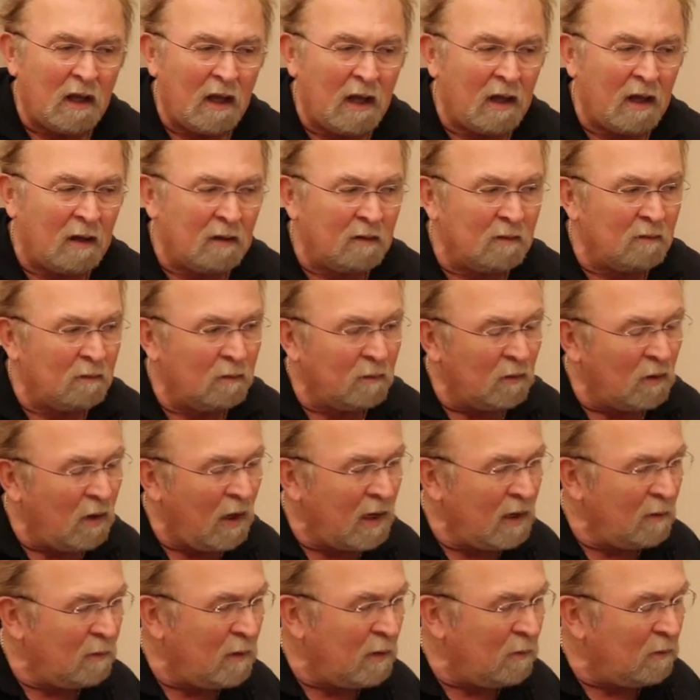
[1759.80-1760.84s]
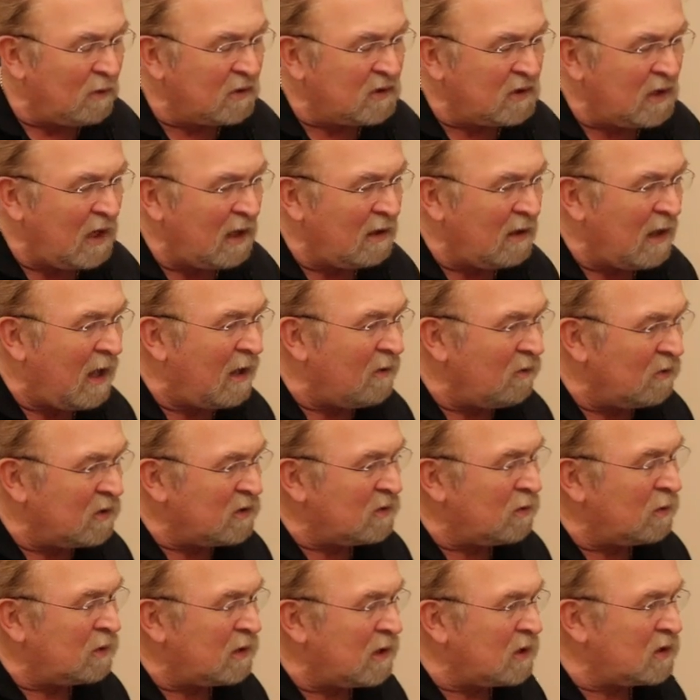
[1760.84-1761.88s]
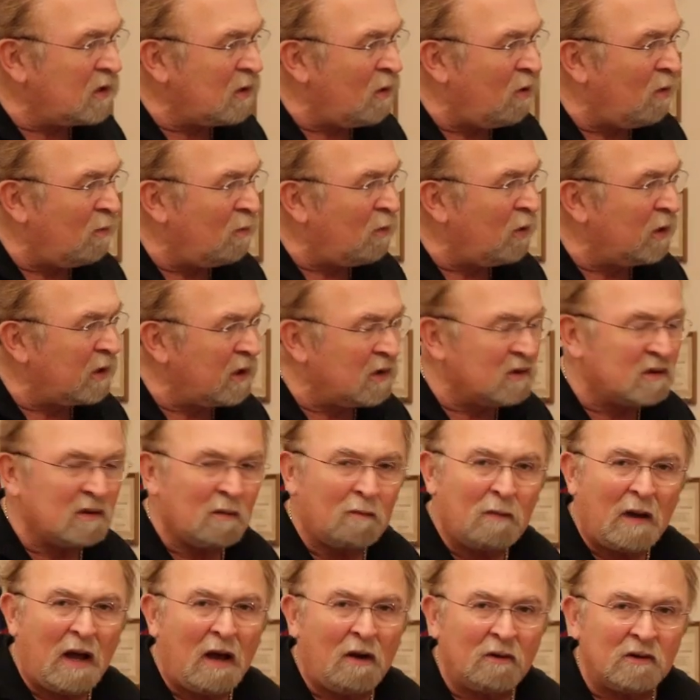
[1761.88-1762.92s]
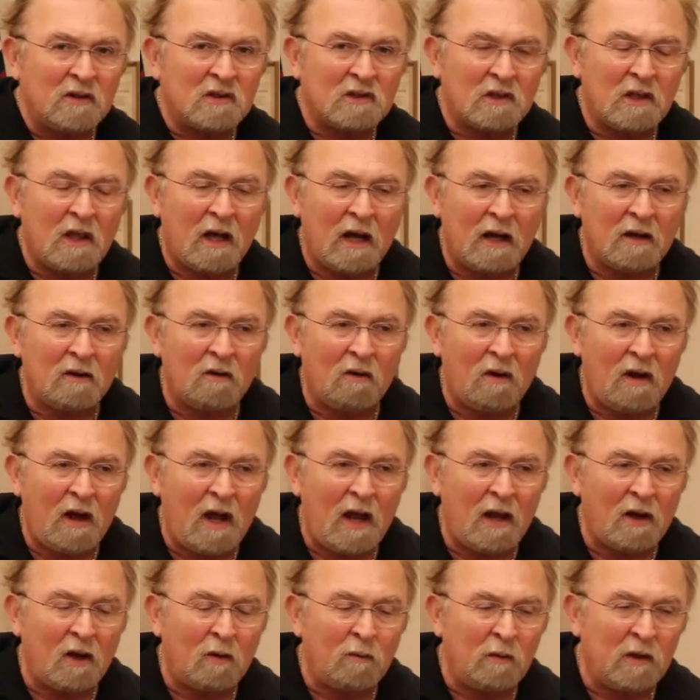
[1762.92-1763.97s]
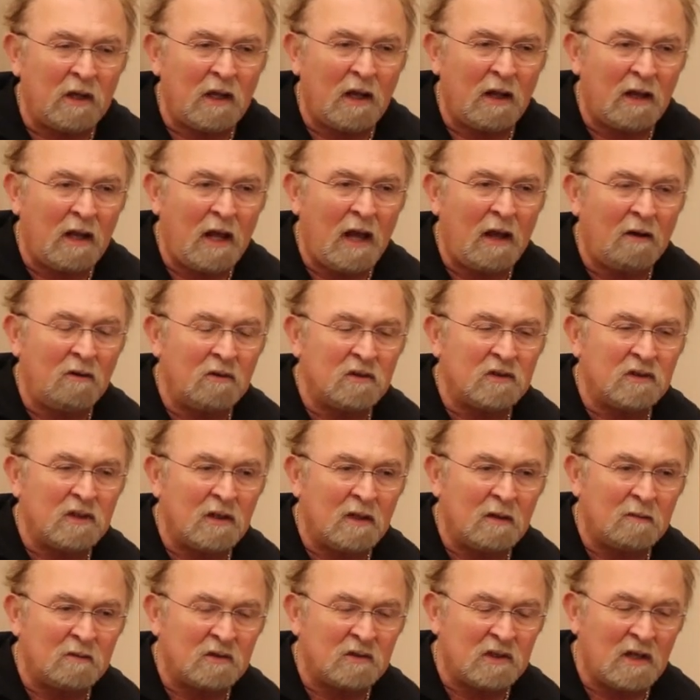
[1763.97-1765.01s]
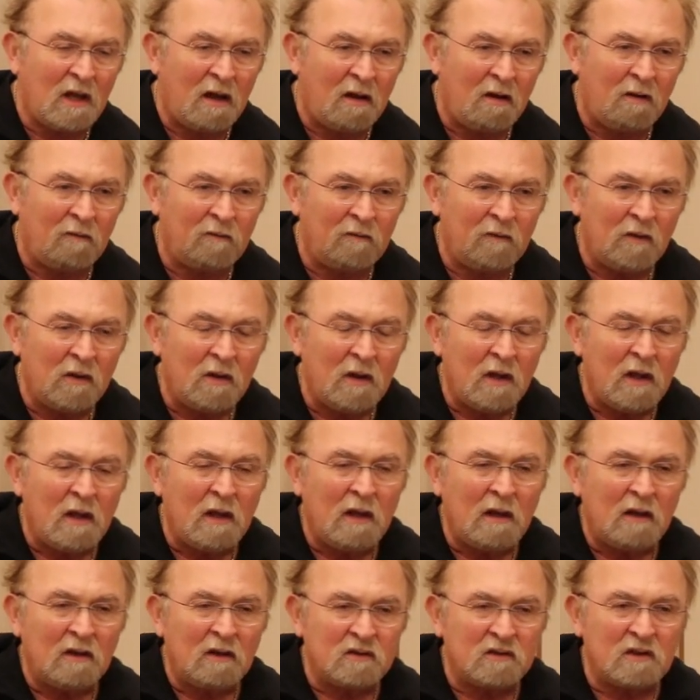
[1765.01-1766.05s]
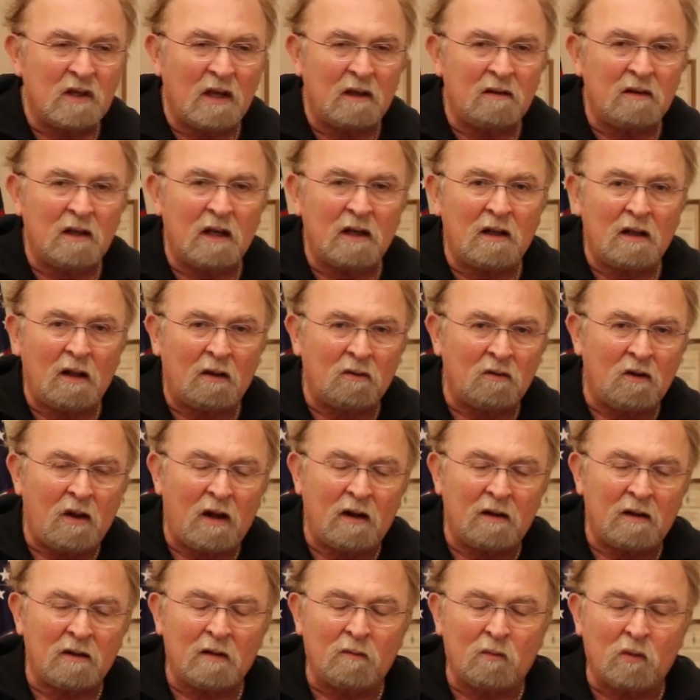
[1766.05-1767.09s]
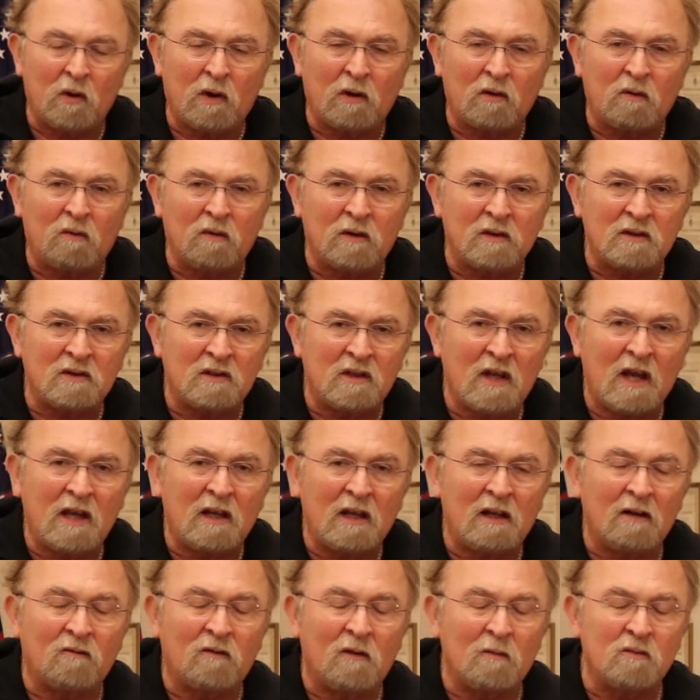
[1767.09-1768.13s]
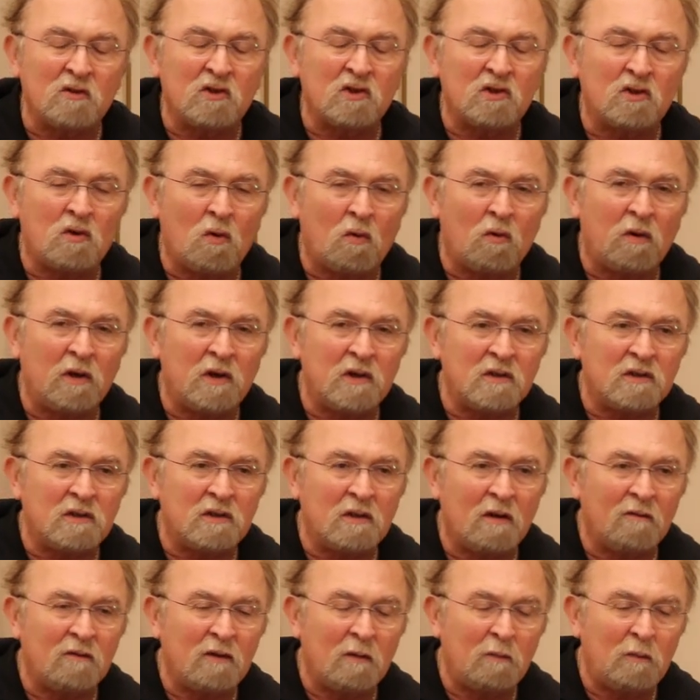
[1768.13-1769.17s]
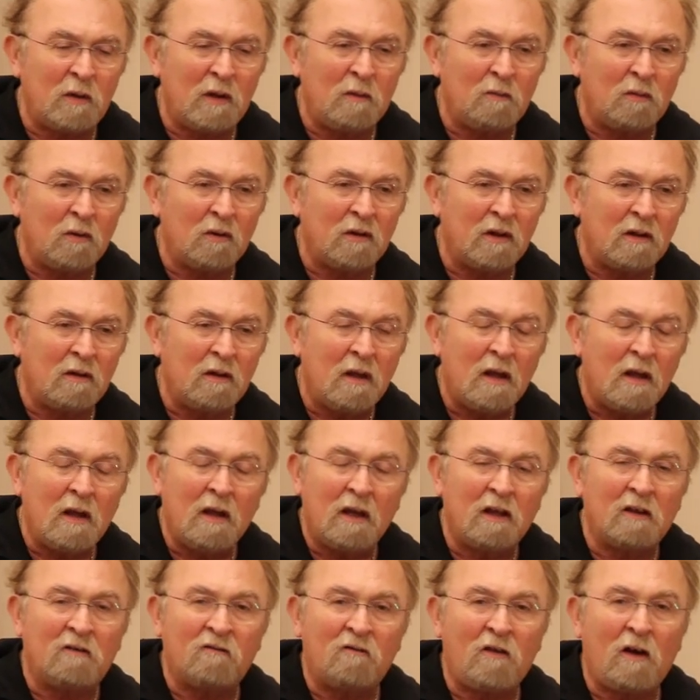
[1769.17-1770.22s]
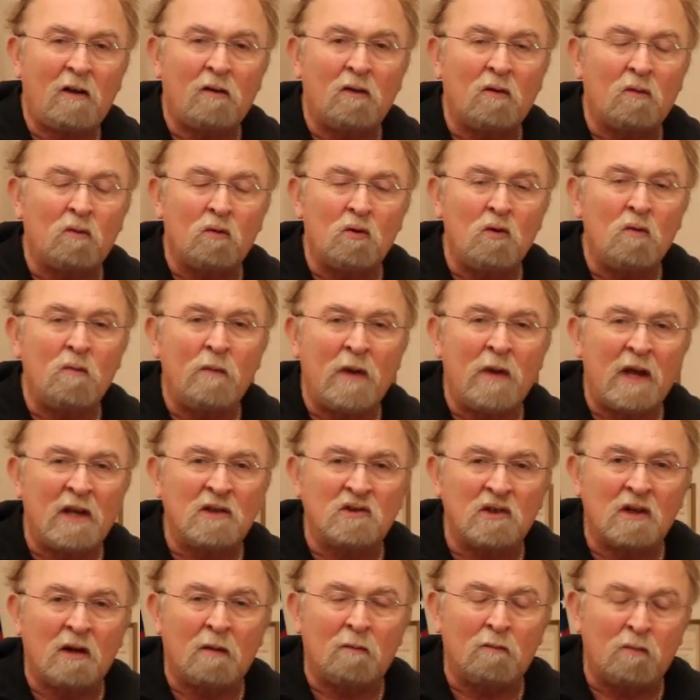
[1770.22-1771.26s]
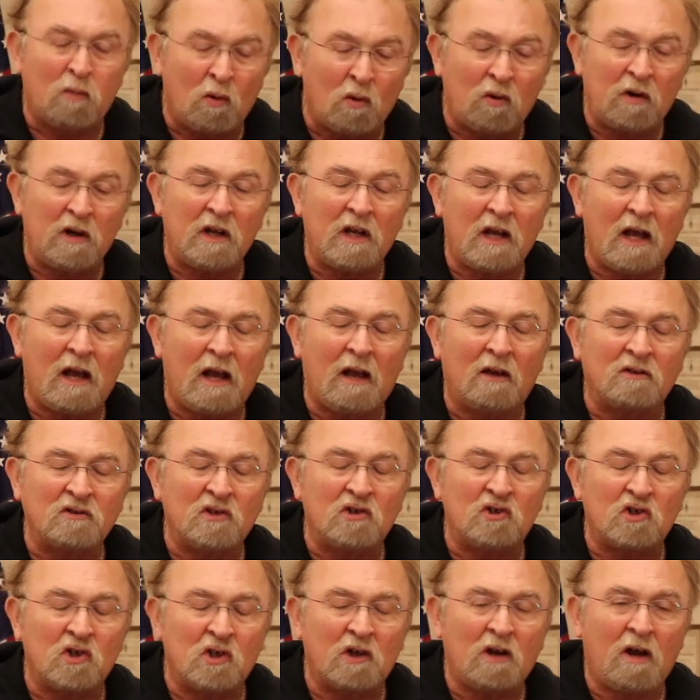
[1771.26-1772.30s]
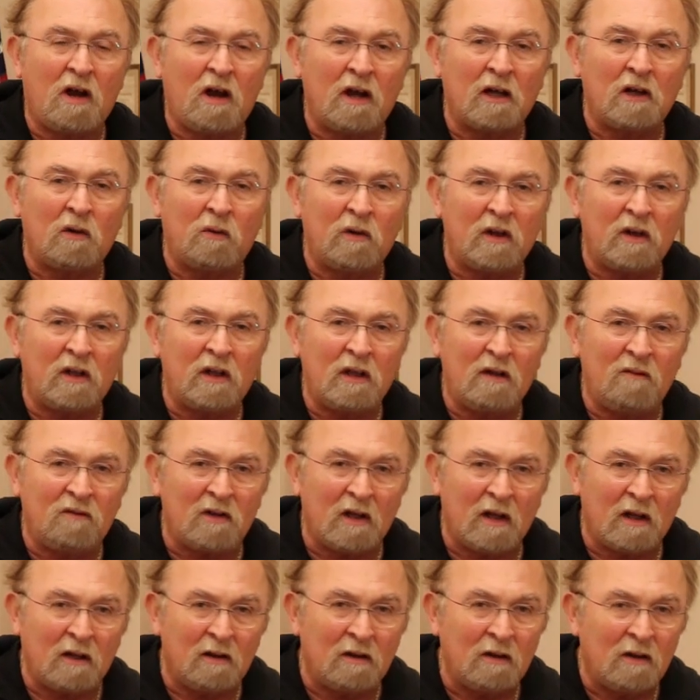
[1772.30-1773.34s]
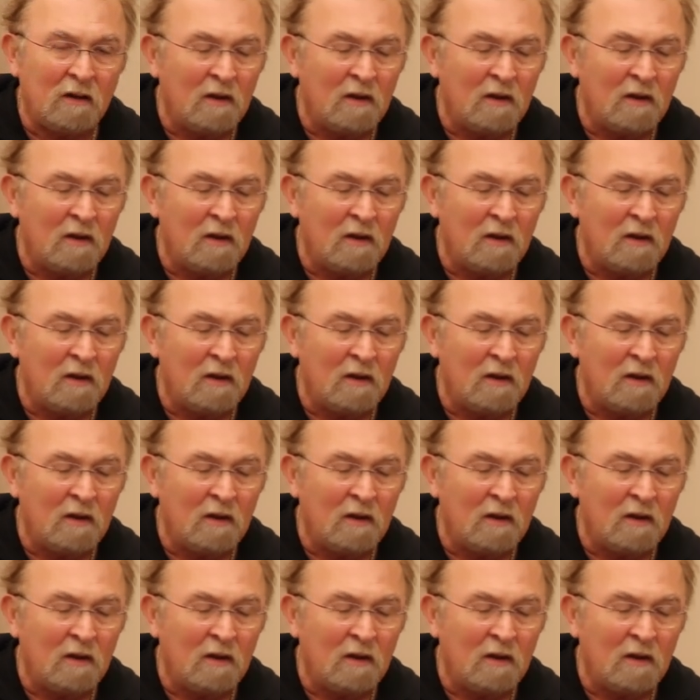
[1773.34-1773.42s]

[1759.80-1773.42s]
and a lot of people say that was what this whole book is about, is Clyde, Ohio, but yet Anderson himself said that a lot of the book was taken from stories of the people, his fellow roommates in a boarding house in Chicago he lived in.